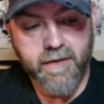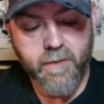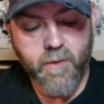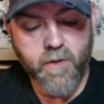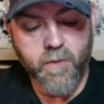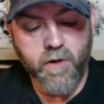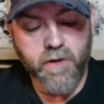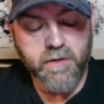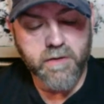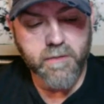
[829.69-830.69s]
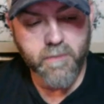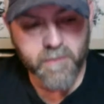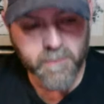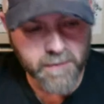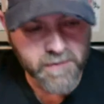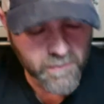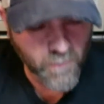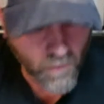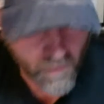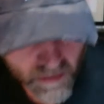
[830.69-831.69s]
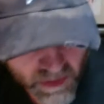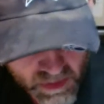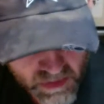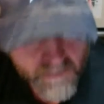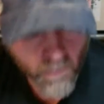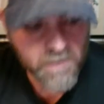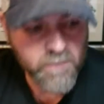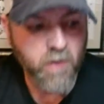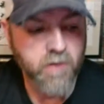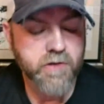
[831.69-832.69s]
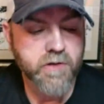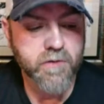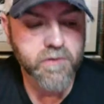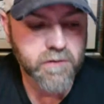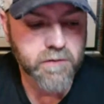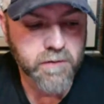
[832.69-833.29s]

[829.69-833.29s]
we want to run maybe some more some more smaller shows,